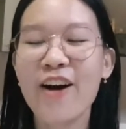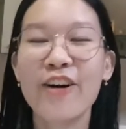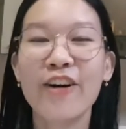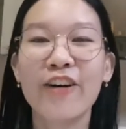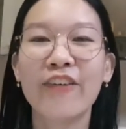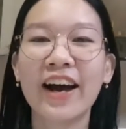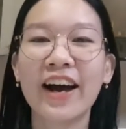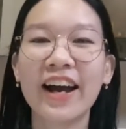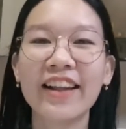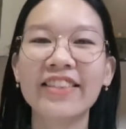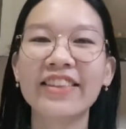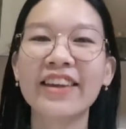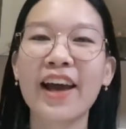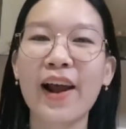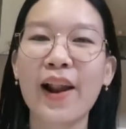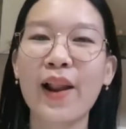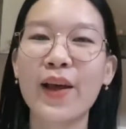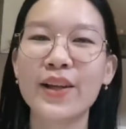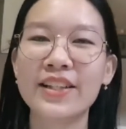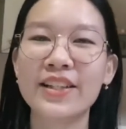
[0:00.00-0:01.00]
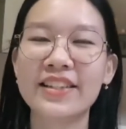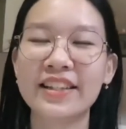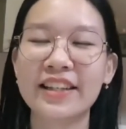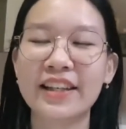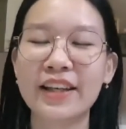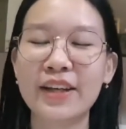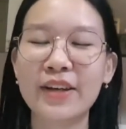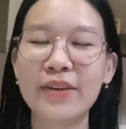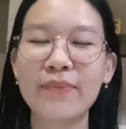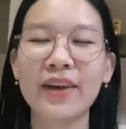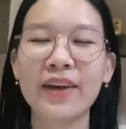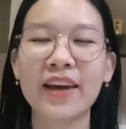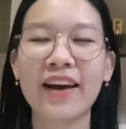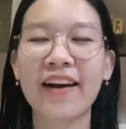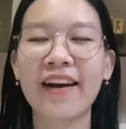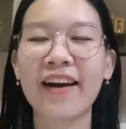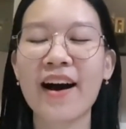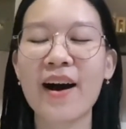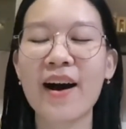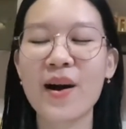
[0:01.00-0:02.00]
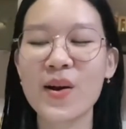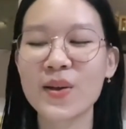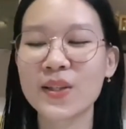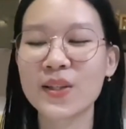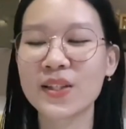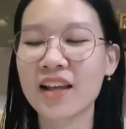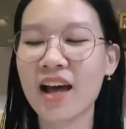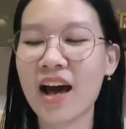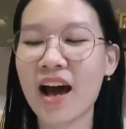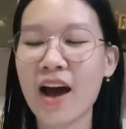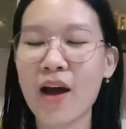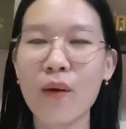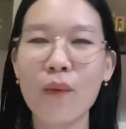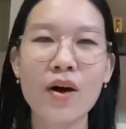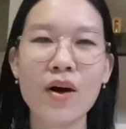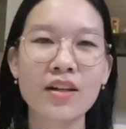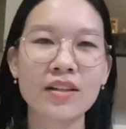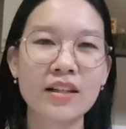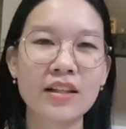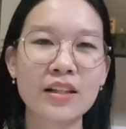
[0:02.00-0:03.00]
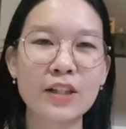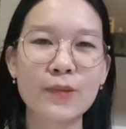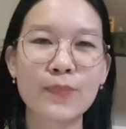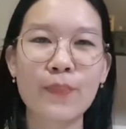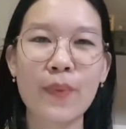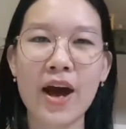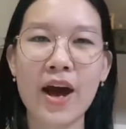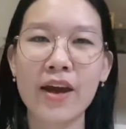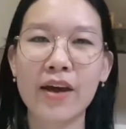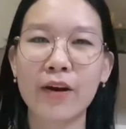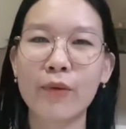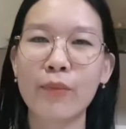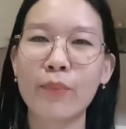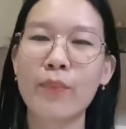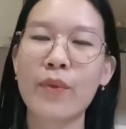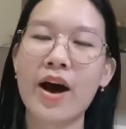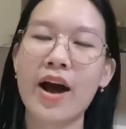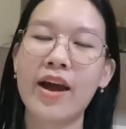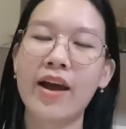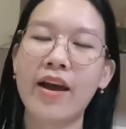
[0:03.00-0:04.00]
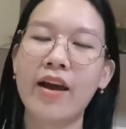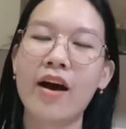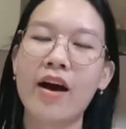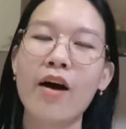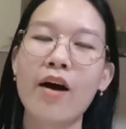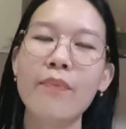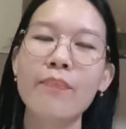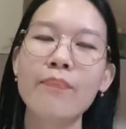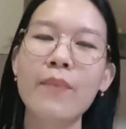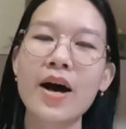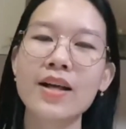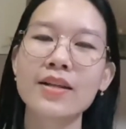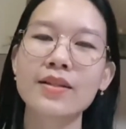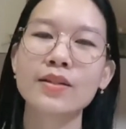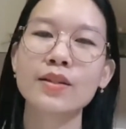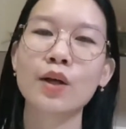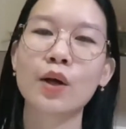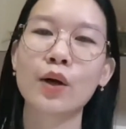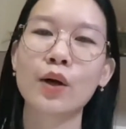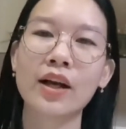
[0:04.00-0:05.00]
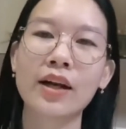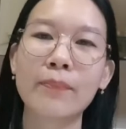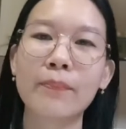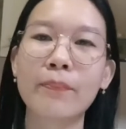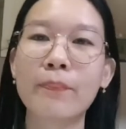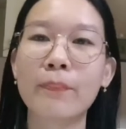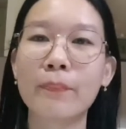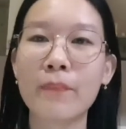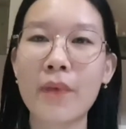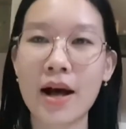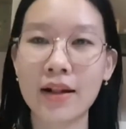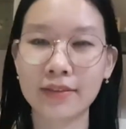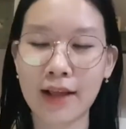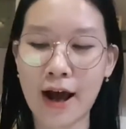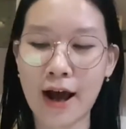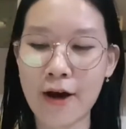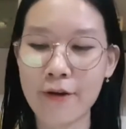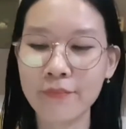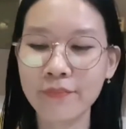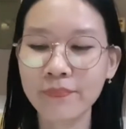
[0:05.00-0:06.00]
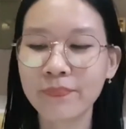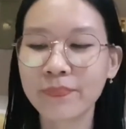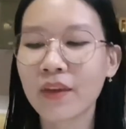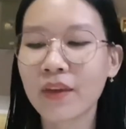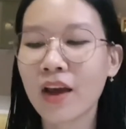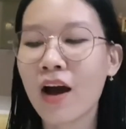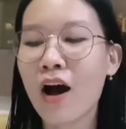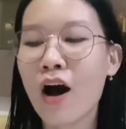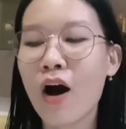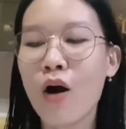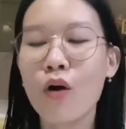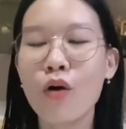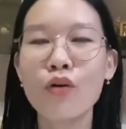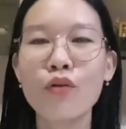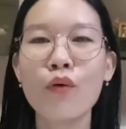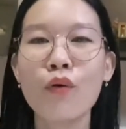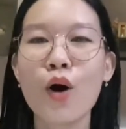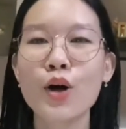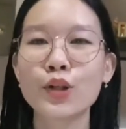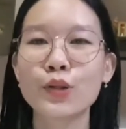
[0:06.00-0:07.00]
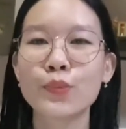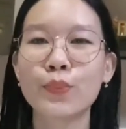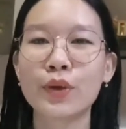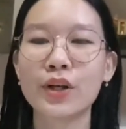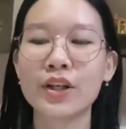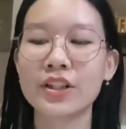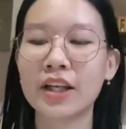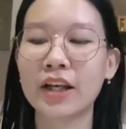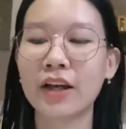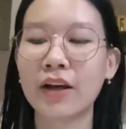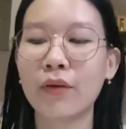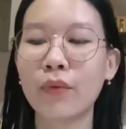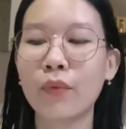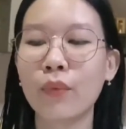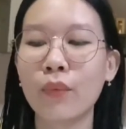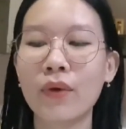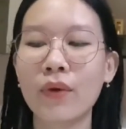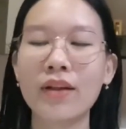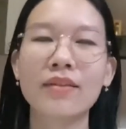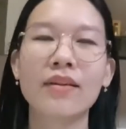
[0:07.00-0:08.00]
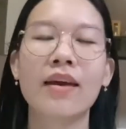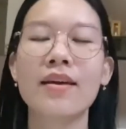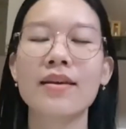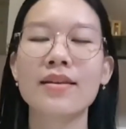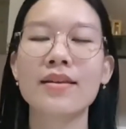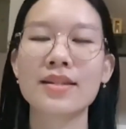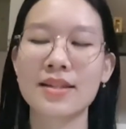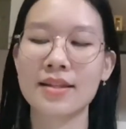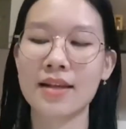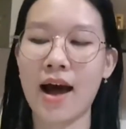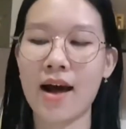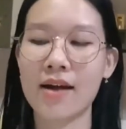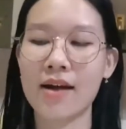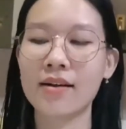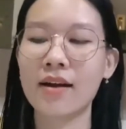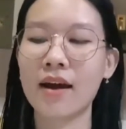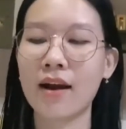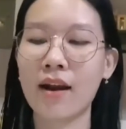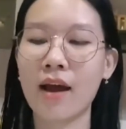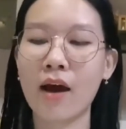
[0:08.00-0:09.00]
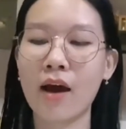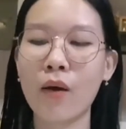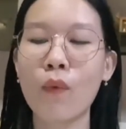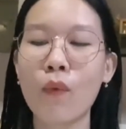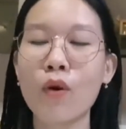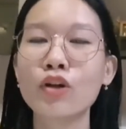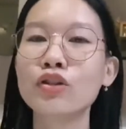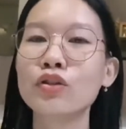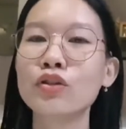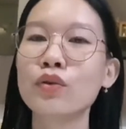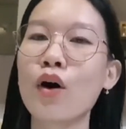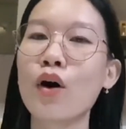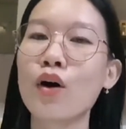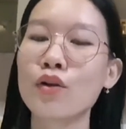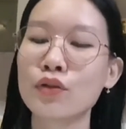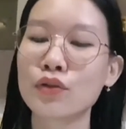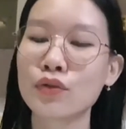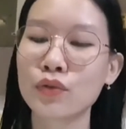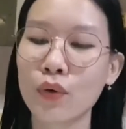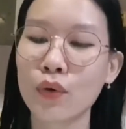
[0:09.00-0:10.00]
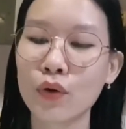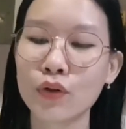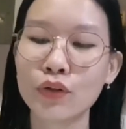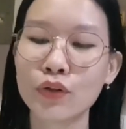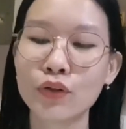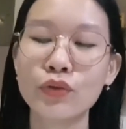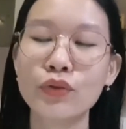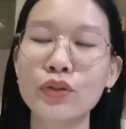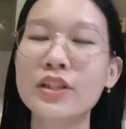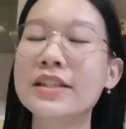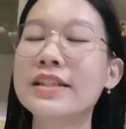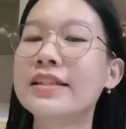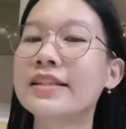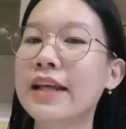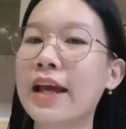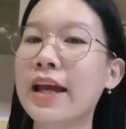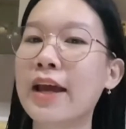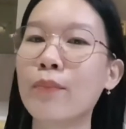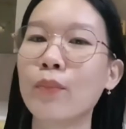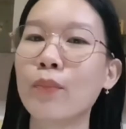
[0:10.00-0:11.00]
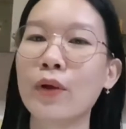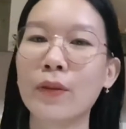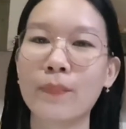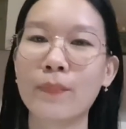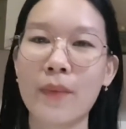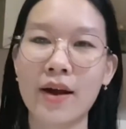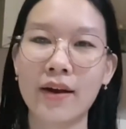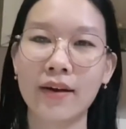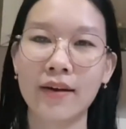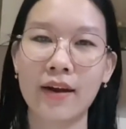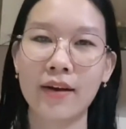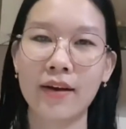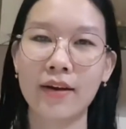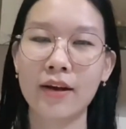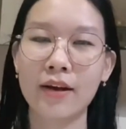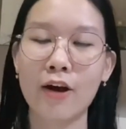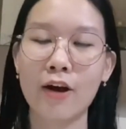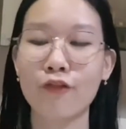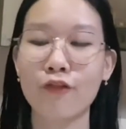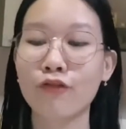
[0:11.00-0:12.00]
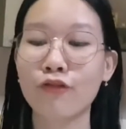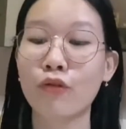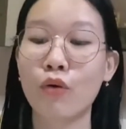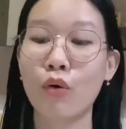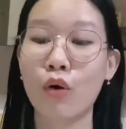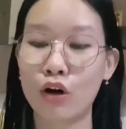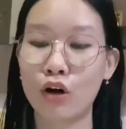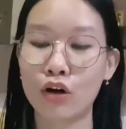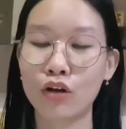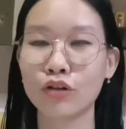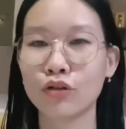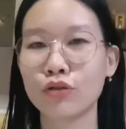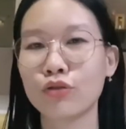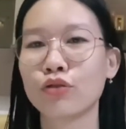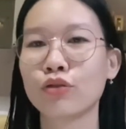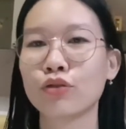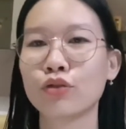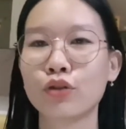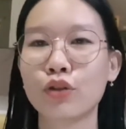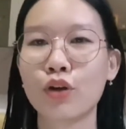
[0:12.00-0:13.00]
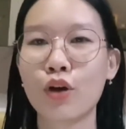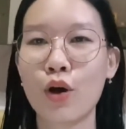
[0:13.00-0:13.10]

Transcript: Why theology? Because I was inspired by a pastor in Batam who was preaching with his son, and I want to also do the same with my daddy, of course.